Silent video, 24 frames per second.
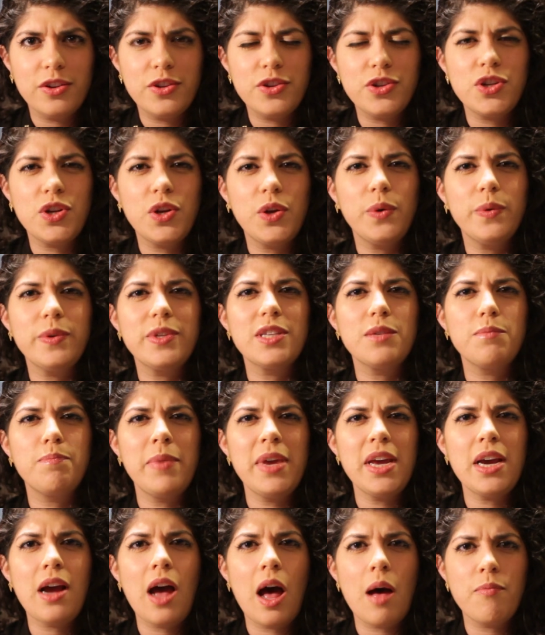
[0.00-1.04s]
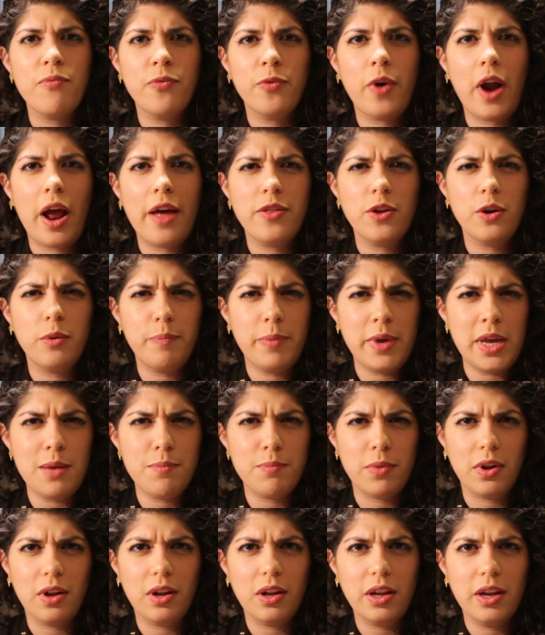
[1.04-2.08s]
to speak up for other
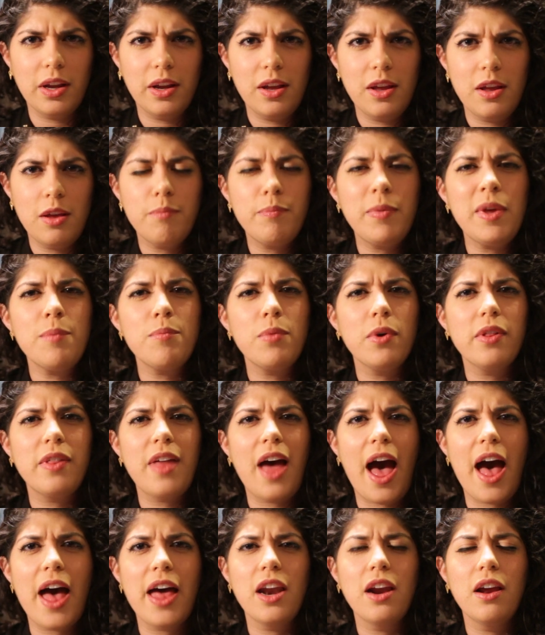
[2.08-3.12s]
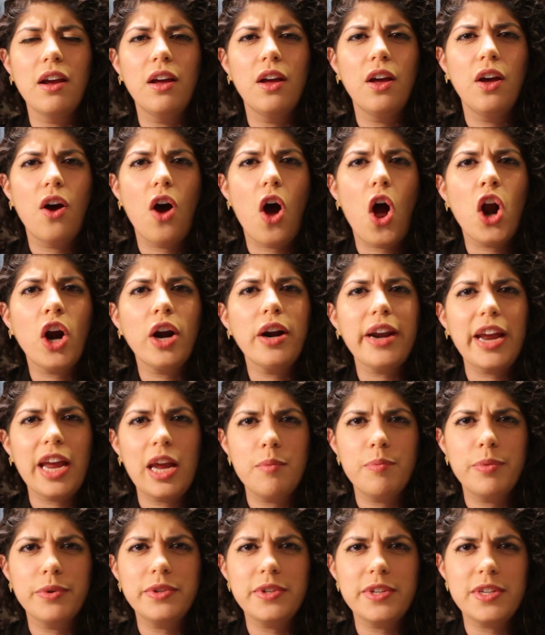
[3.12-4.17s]
people, people that aren't
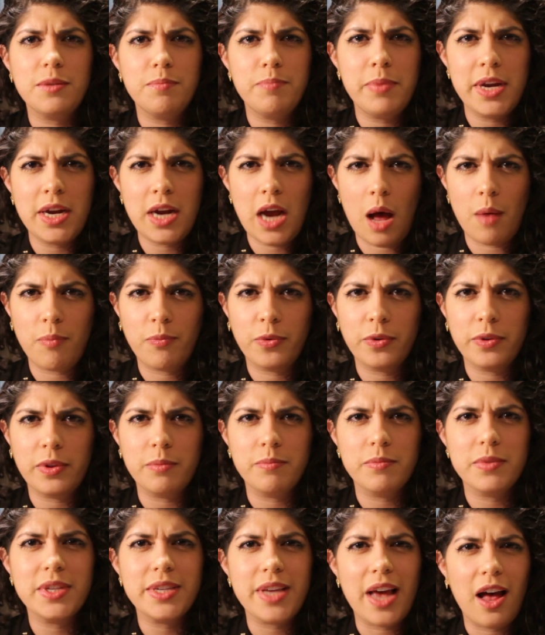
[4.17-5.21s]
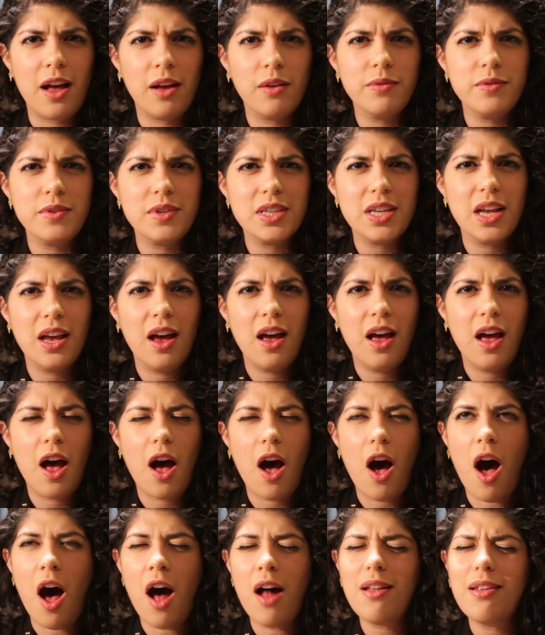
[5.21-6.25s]
able to speak up for themselves.
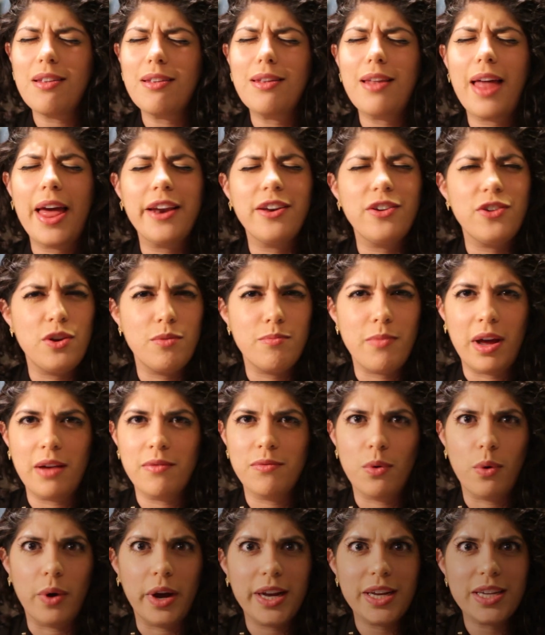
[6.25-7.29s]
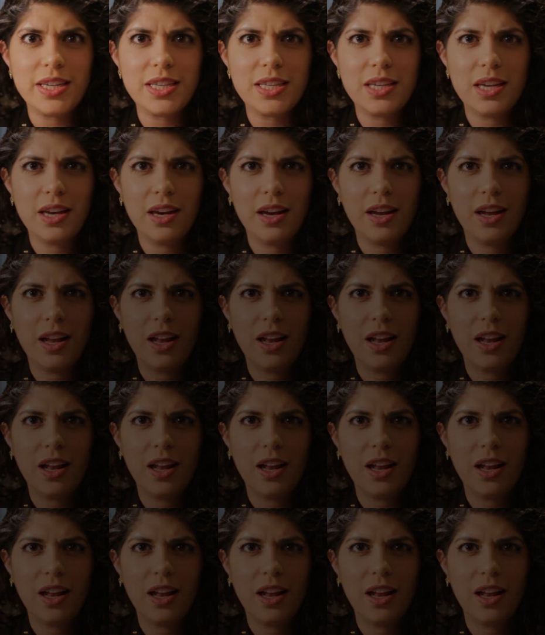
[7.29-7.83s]
I'll lend you my voice.